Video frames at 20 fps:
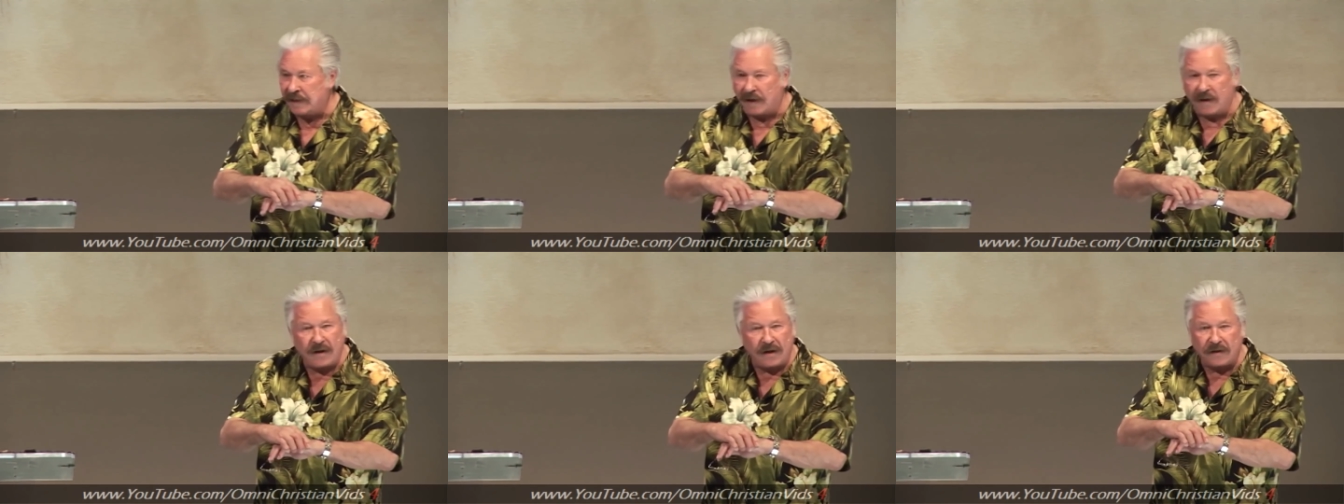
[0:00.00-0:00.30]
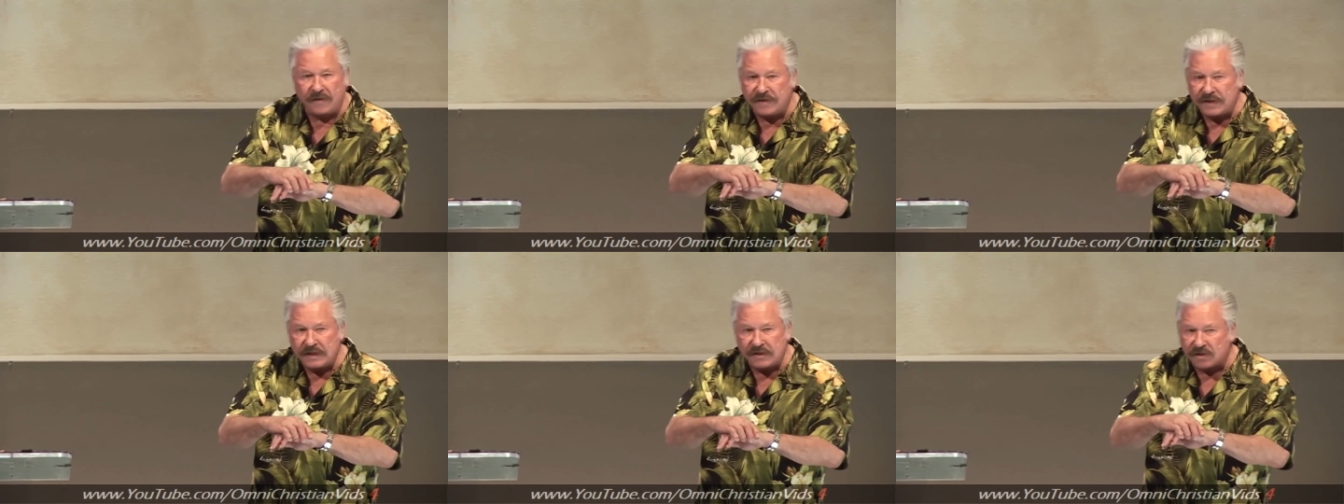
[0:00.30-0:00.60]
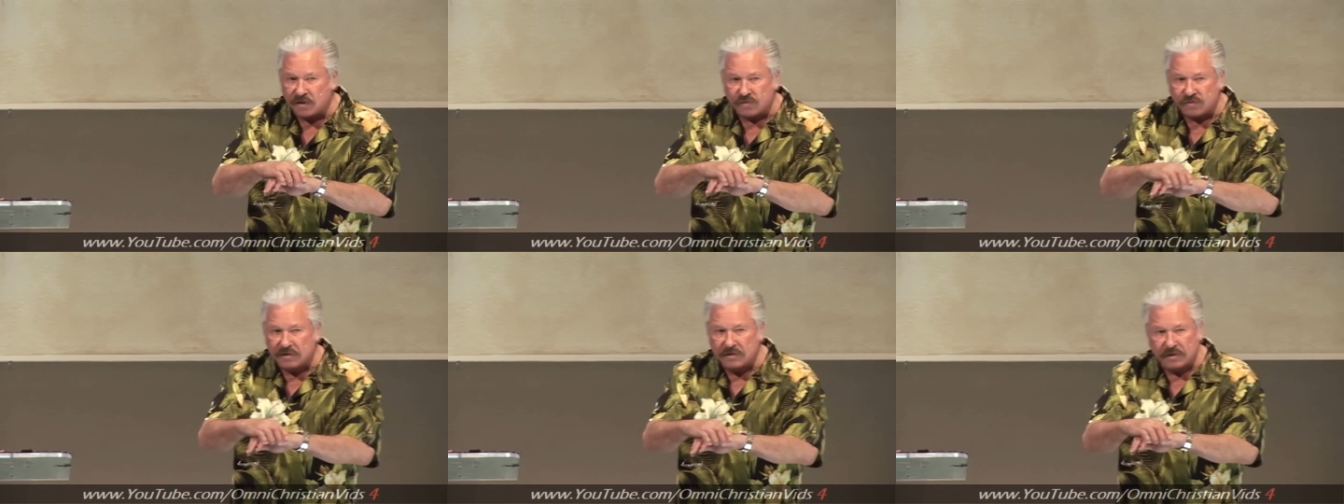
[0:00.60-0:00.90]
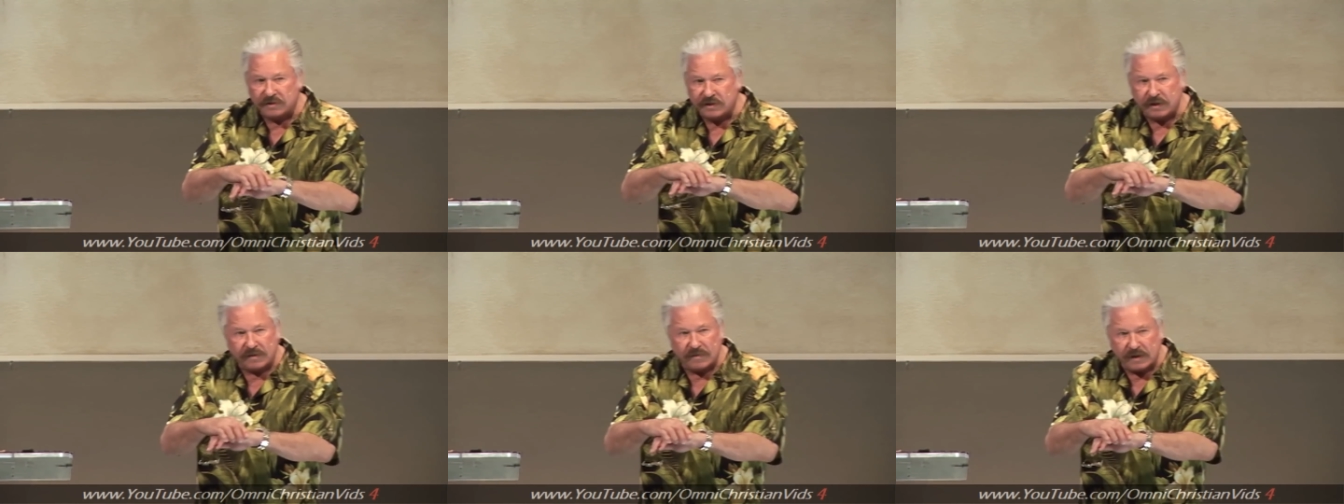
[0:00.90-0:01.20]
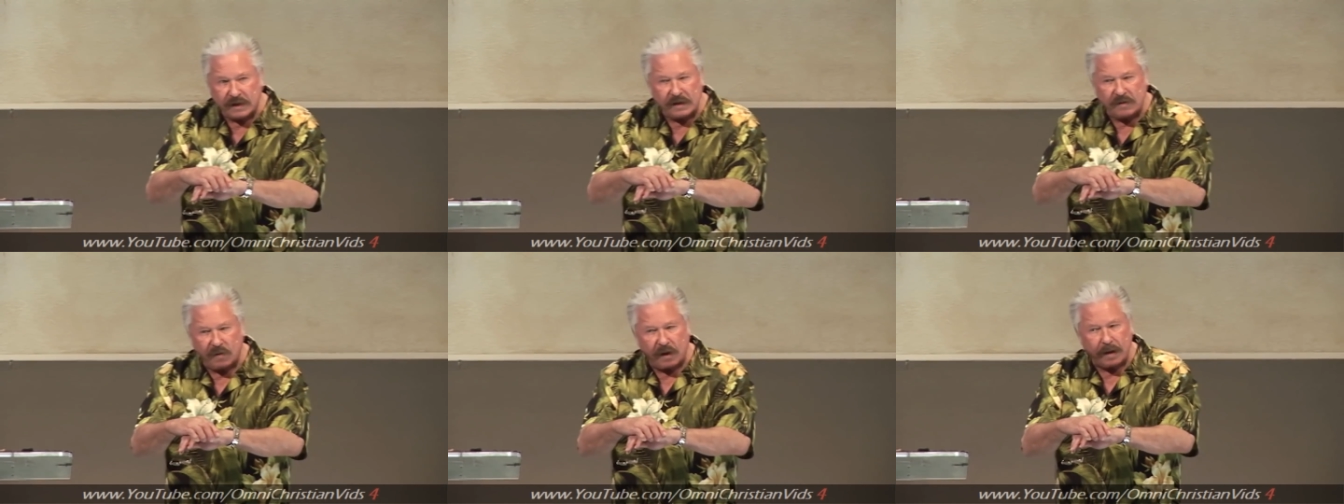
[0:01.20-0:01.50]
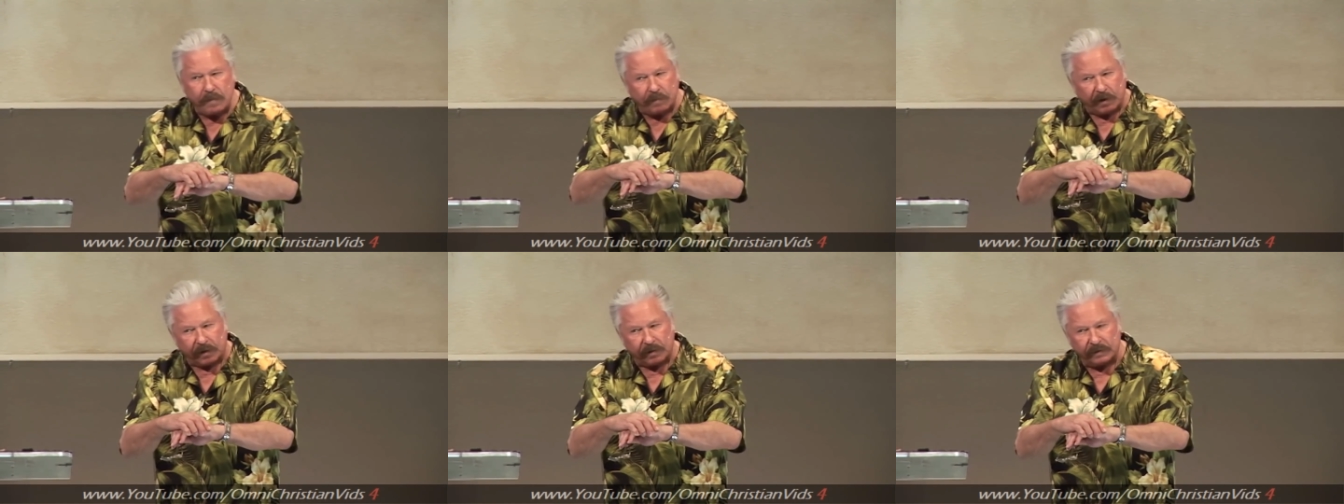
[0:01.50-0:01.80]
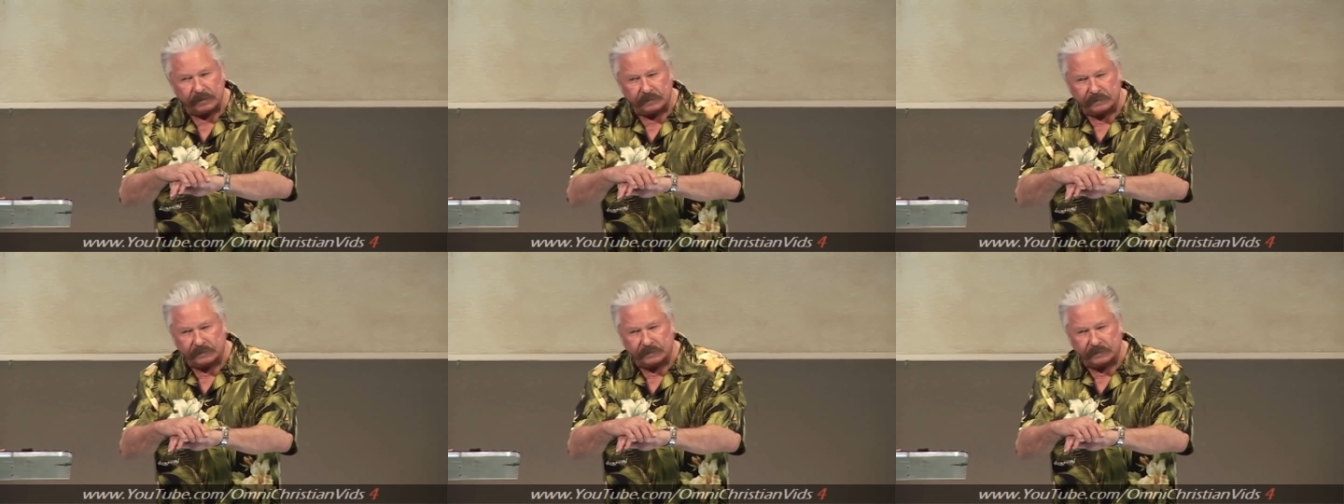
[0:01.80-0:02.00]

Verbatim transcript: Now all of these are rules of Greek grammar.